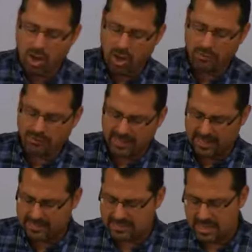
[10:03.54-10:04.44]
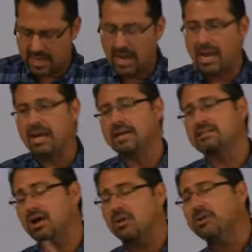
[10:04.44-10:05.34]
all things. And I
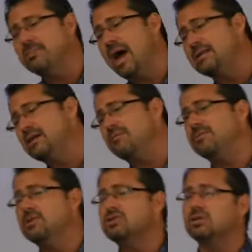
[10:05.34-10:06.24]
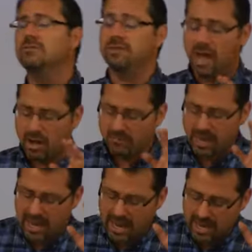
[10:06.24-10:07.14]
tell them that definition of
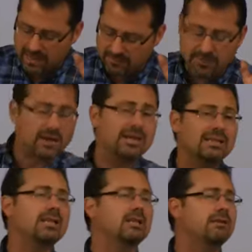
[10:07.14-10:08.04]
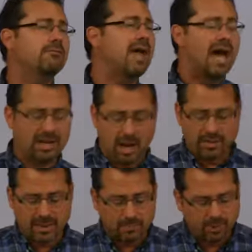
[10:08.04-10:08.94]
love, and very little of that
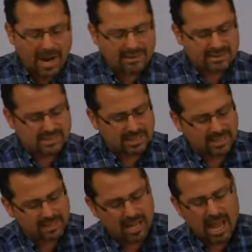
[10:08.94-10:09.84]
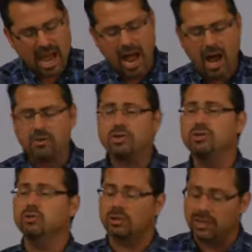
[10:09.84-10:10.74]
are they practicing how
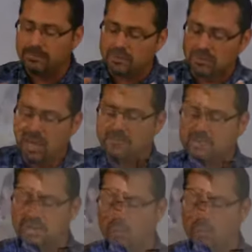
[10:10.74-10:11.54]
can you claim to love